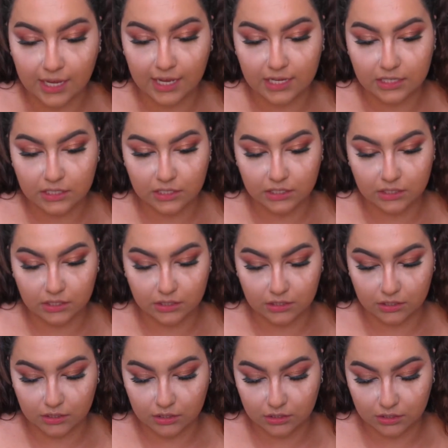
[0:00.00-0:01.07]
Hey
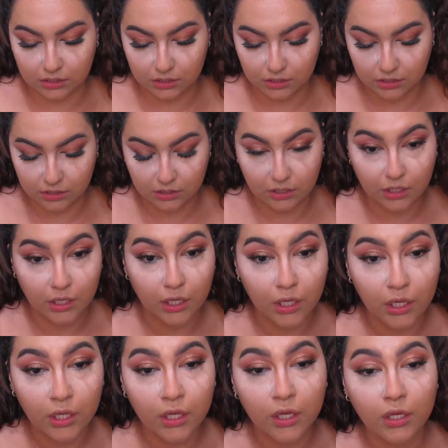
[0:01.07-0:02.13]
guys.
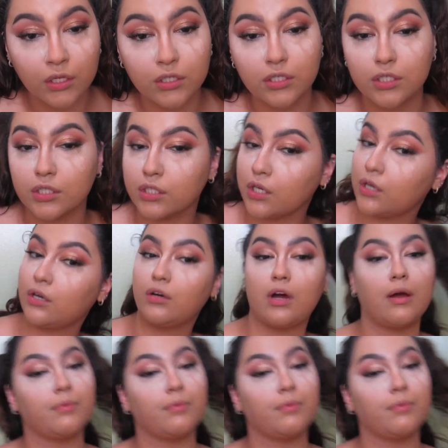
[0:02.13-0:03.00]
So I